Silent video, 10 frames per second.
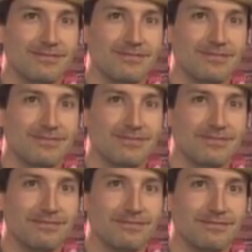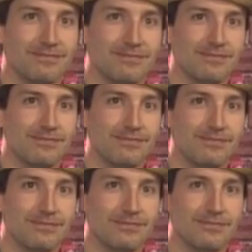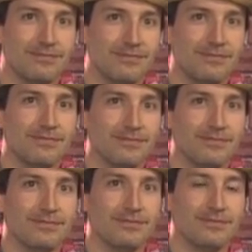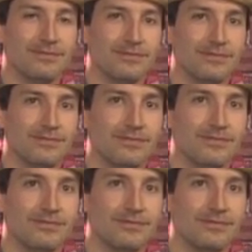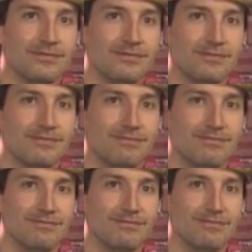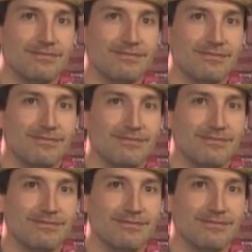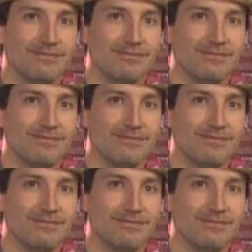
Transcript: This person isn't speaking.